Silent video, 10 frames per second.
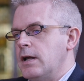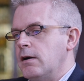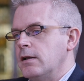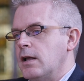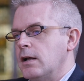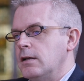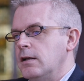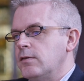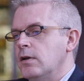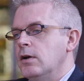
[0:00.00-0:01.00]
learning
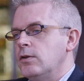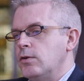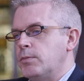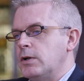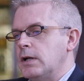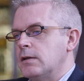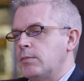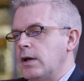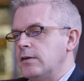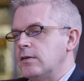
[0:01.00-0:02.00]
techniques to predict
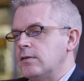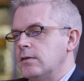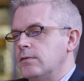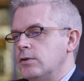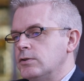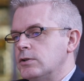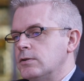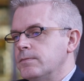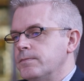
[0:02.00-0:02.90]
prices in the future.